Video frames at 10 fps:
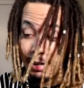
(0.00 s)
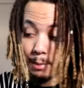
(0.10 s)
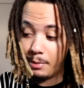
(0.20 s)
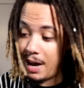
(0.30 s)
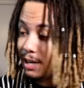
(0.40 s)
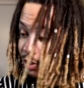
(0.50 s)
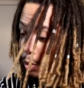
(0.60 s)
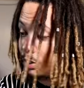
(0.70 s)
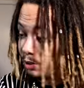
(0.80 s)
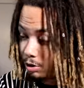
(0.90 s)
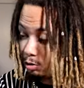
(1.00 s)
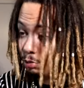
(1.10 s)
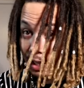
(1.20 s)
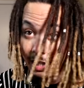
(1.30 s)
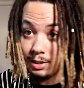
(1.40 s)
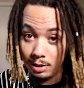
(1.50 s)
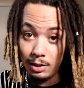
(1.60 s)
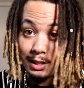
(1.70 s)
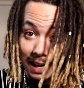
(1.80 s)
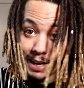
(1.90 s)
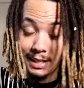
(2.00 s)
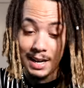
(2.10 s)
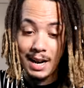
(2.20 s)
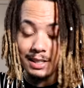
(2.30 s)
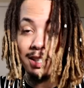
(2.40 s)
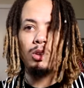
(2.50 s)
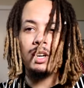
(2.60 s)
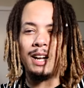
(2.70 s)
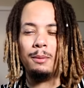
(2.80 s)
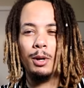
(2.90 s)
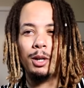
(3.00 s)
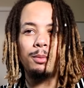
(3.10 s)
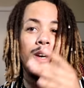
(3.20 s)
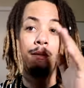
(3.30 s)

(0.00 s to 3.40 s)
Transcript: I'm not joking. Tune in tonight, guys. I had a burp.